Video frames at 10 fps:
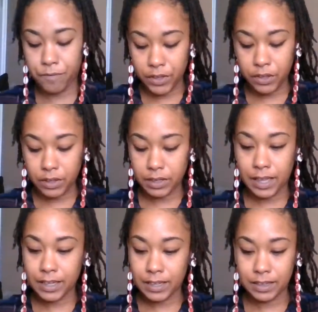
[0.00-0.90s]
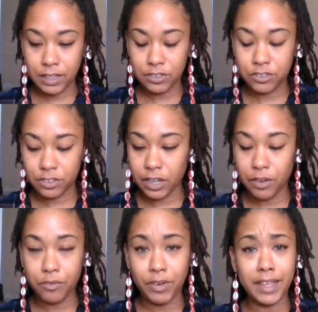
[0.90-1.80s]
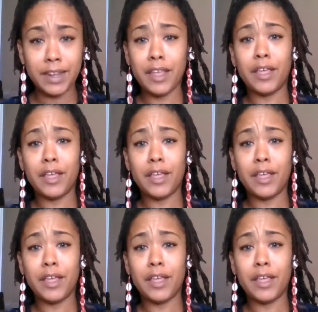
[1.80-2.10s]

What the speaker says: feeling that this shit ain't right,